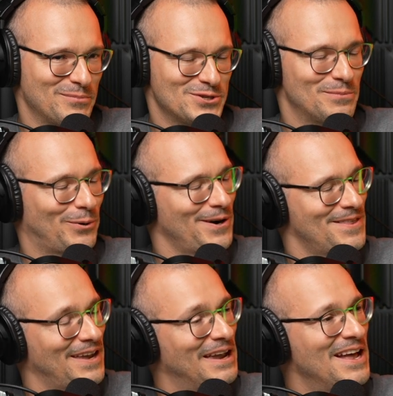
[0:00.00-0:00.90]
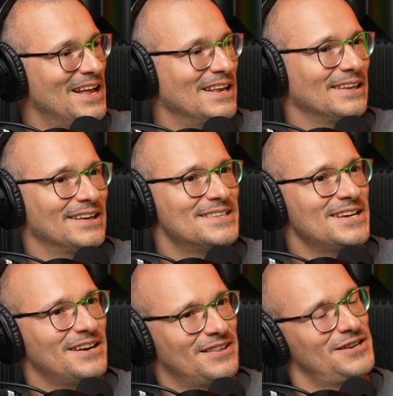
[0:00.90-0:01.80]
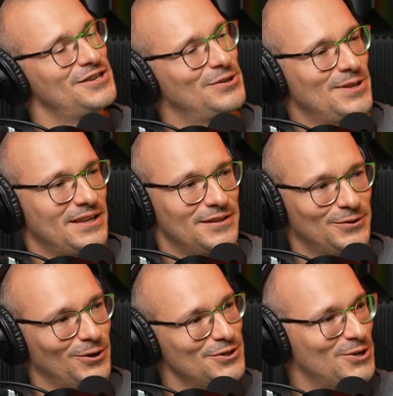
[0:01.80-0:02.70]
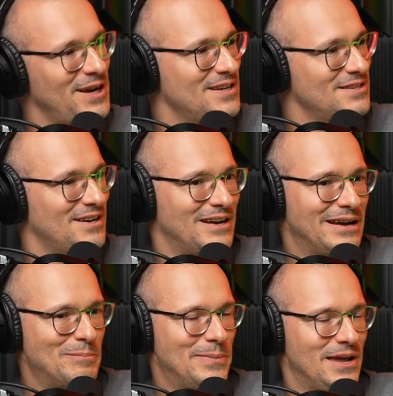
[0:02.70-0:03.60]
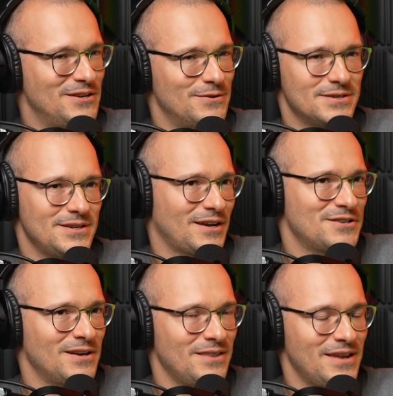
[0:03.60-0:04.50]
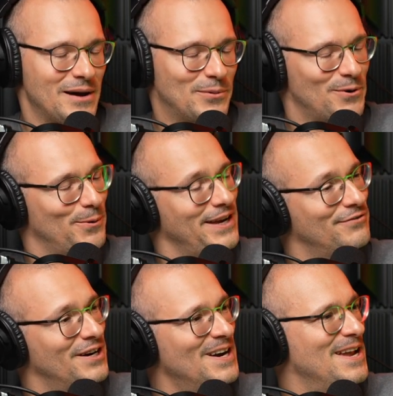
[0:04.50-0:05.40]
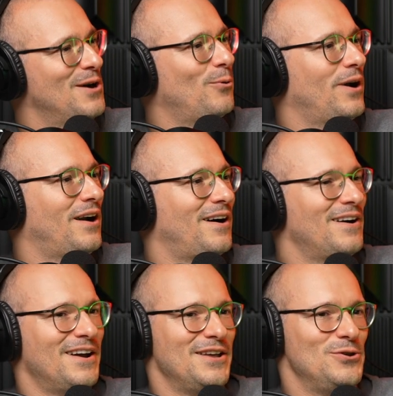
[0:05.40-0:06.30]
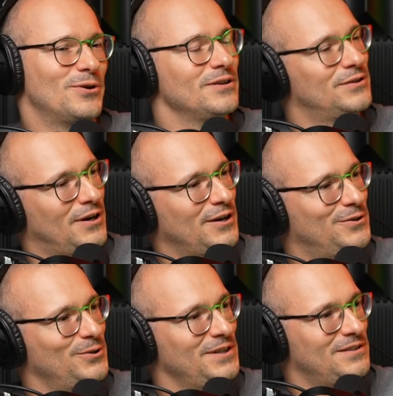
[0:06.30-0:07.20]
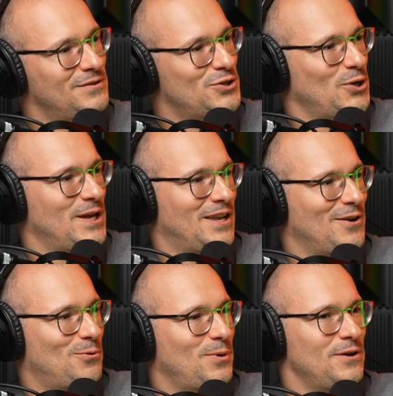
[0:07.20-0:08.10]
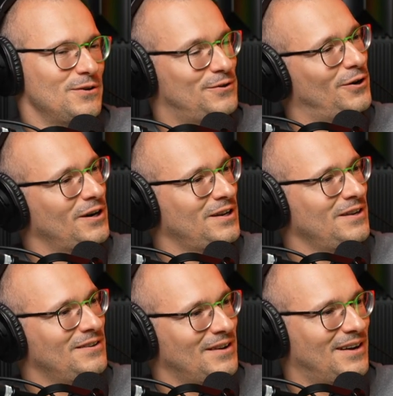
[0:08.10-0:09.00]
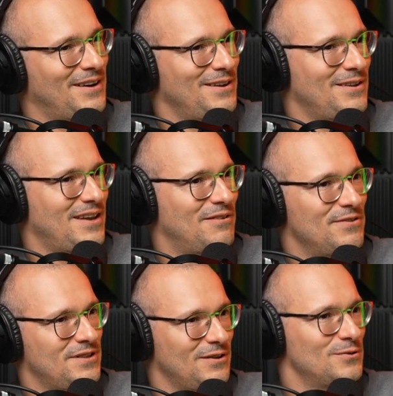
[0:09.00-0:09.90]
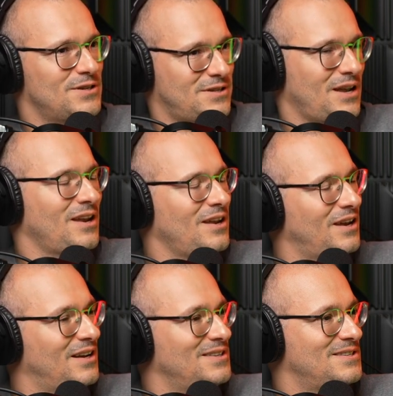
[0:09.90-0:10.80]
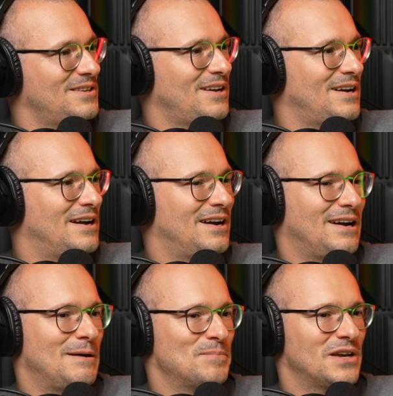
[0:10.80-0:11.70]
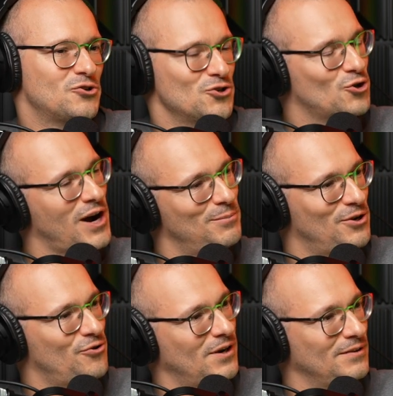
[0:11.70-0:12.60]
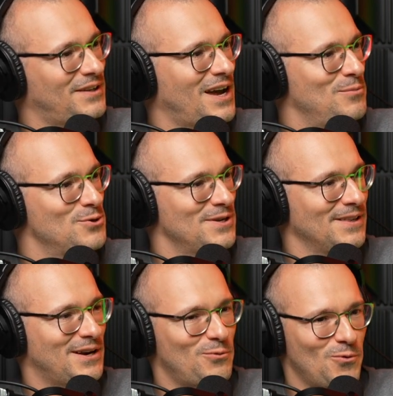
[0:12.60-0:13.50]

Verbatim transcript: most important thing sure let's say in addition to that it also has a, a page or a section in the app or whatever where you can talk to it so like you know when you're talking uh, everything you're saying gets uh, um, transcribed in real time using like